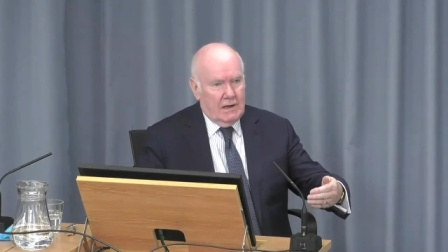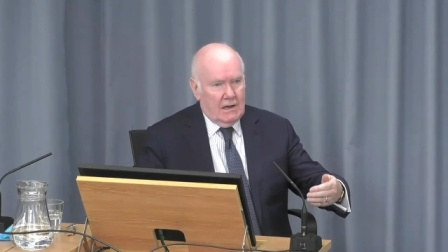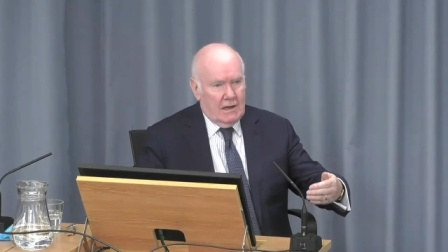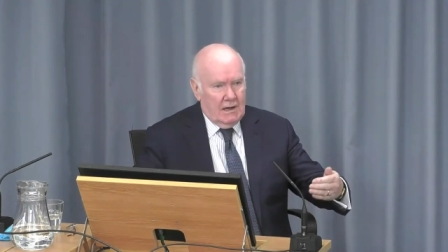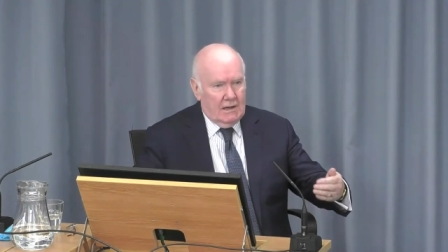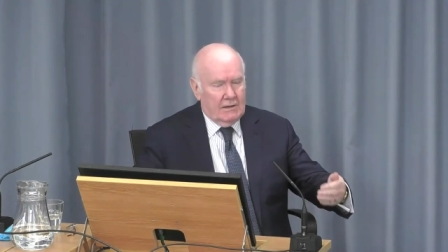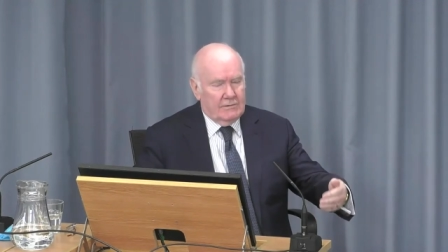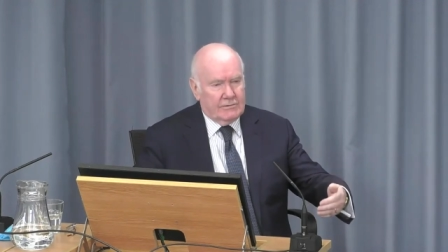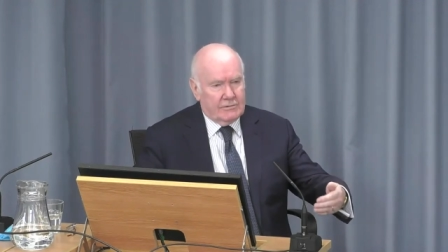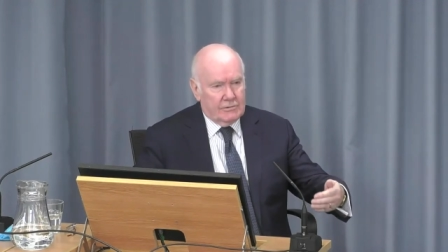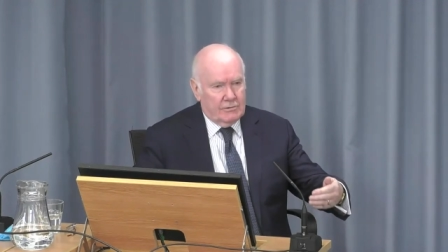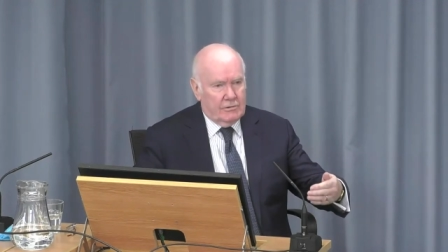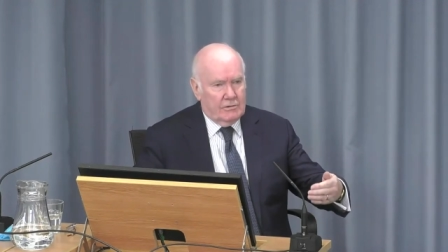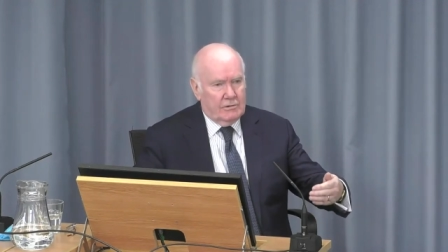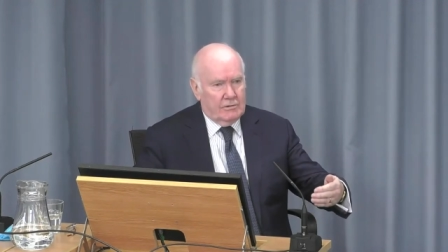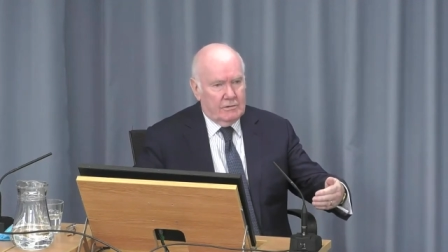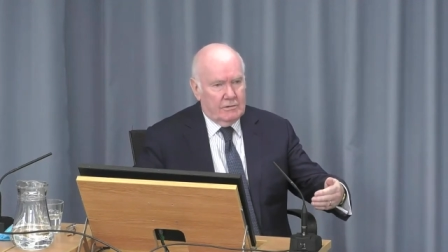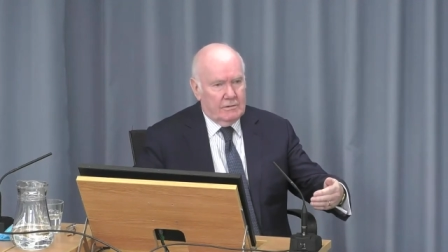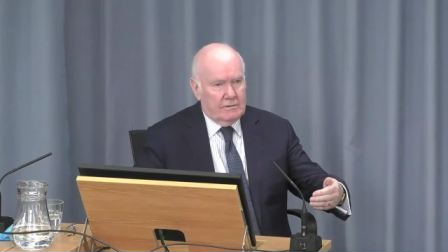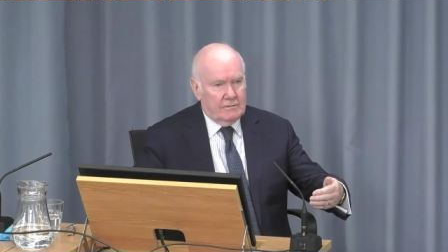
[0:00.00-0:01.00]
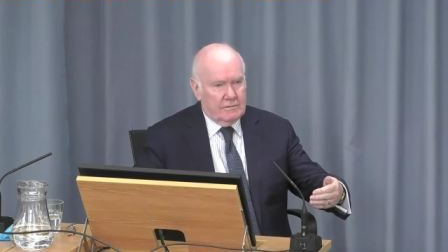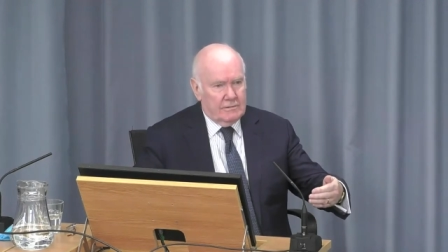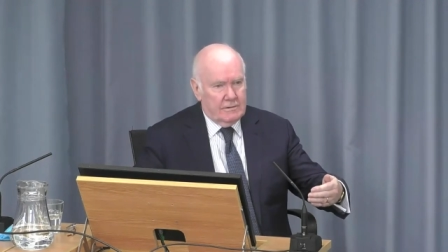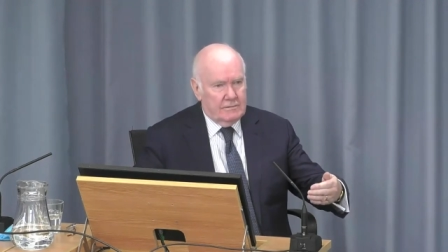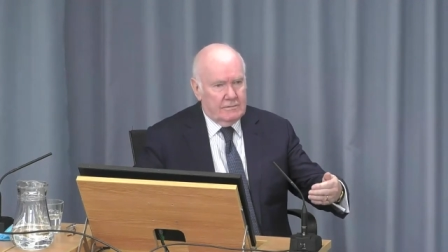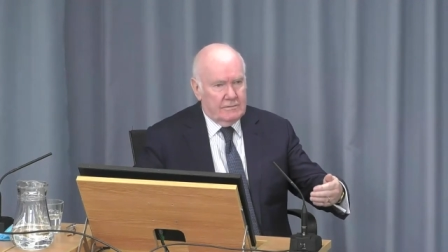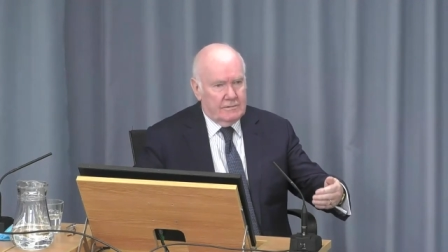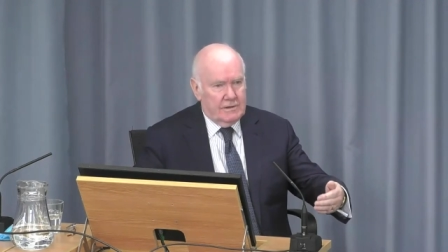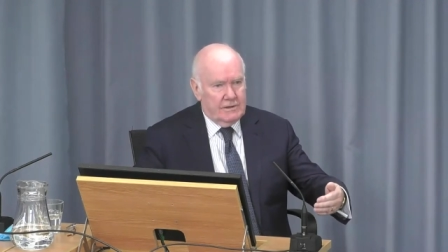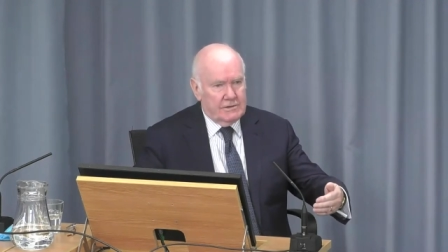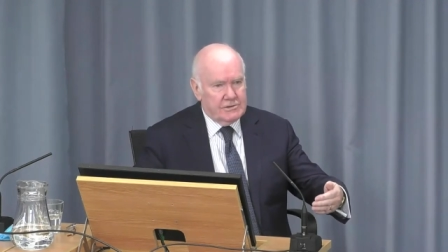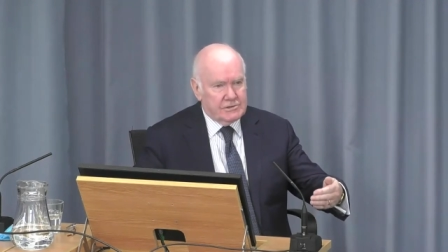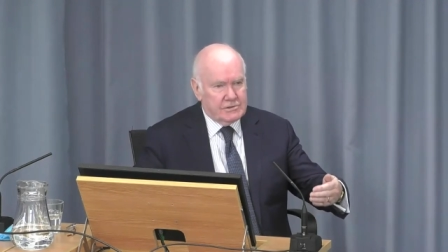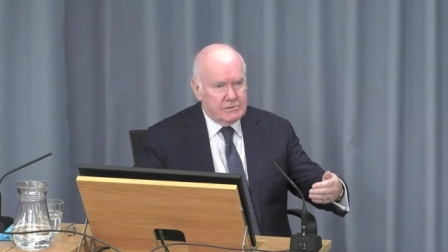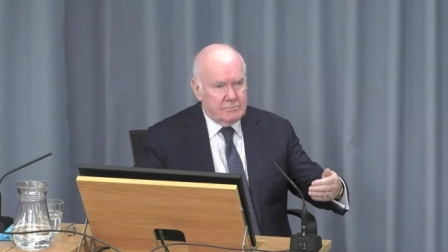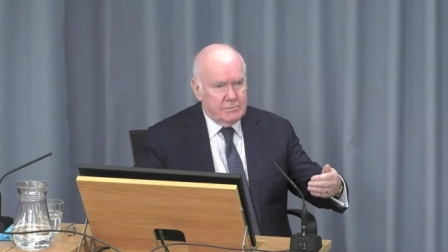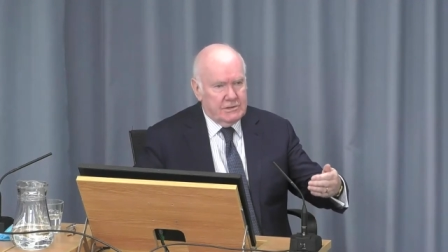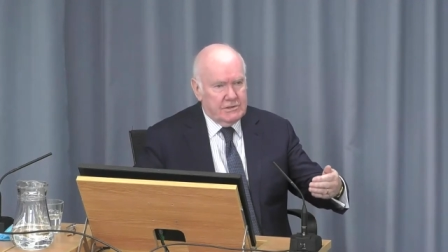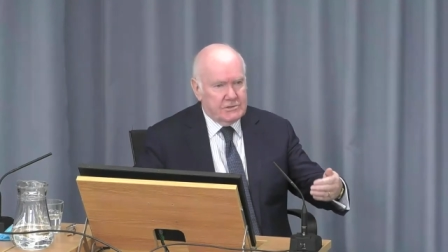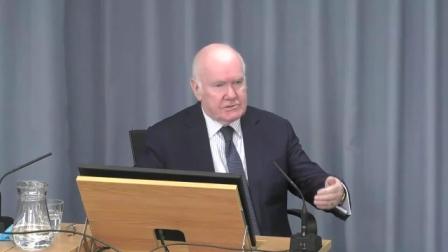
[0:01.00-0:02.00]
I thought that they
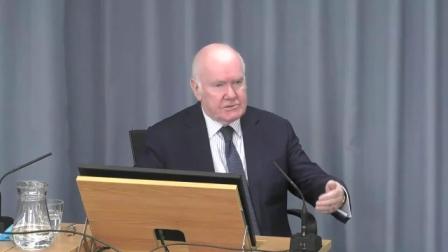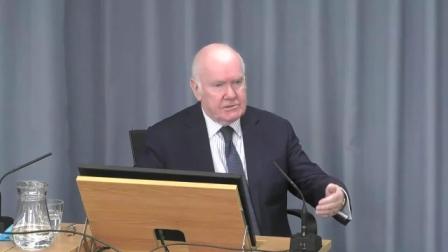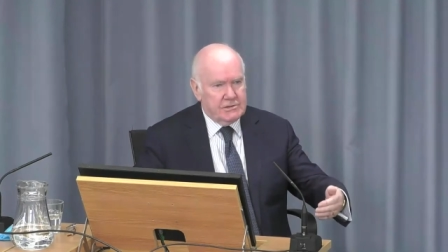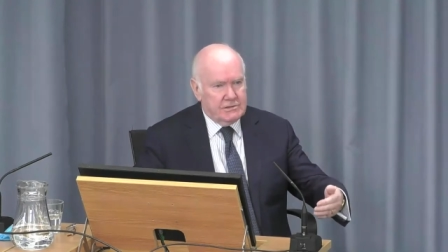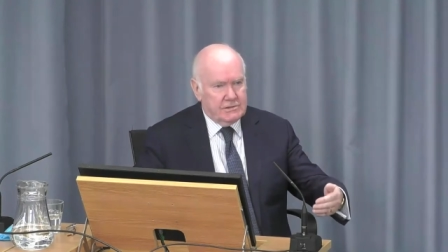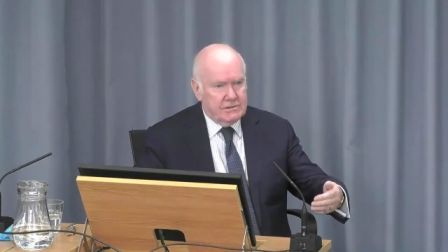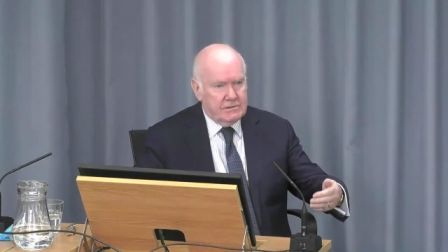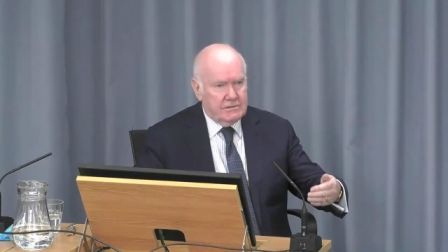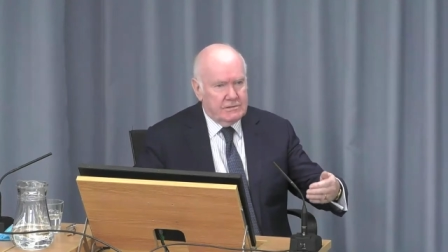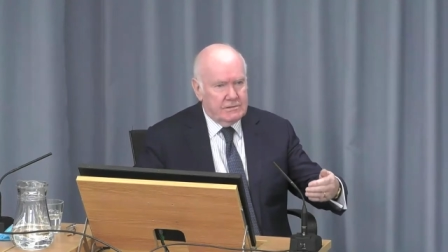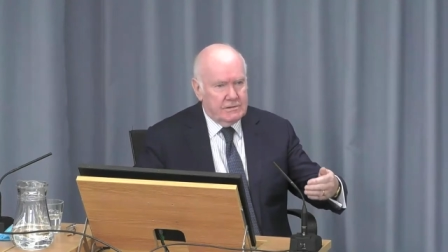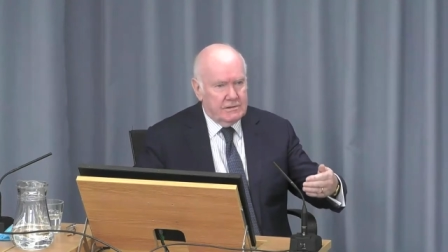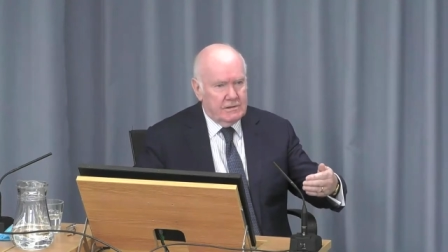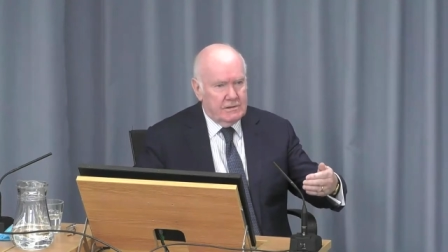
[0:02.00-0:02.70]
should be treated